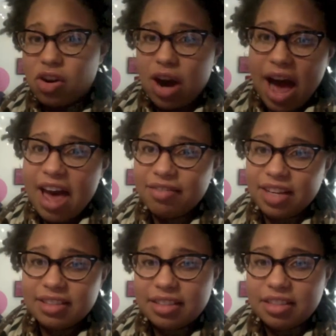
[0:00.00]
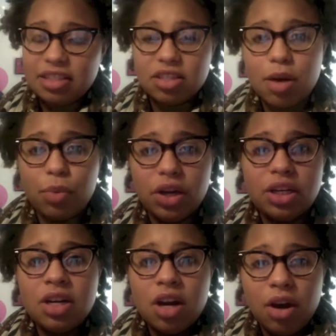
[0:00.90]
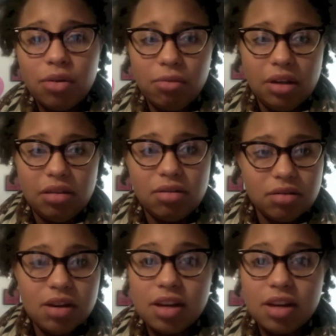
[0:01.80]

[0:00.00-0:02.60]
I have yet to see someone with